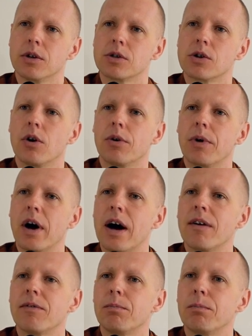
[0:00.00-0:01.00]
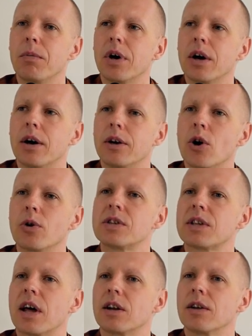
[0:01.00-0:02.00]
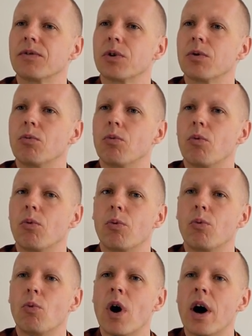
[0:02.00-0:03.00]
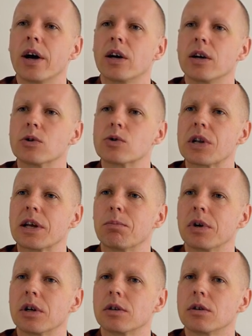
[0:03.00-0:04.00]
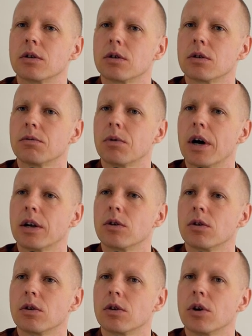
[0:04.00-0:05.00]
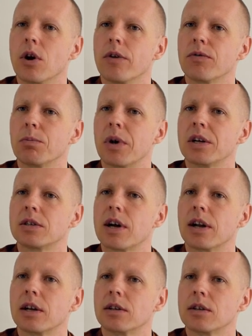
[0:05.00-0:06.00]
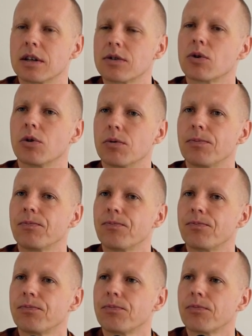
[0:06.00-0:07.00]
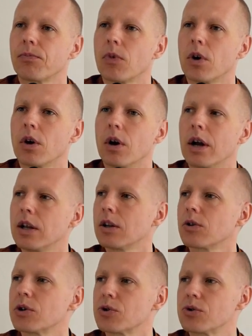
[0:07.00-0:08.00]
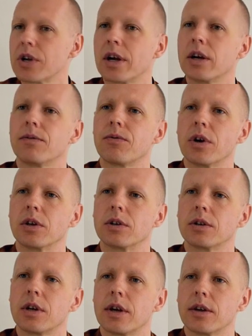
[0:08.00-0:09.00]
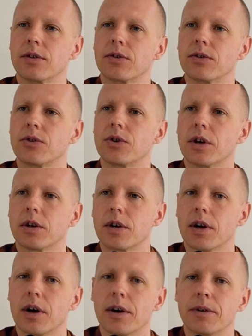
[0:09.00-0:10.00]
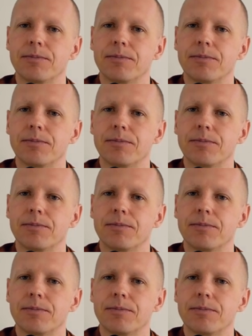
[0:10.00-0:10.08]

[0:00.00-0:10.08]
So have uh, notice that if you, why are you sleeping? And you, you know, if you're meditating, that's good. Any other questions? Here in front, yes. Da, da, da.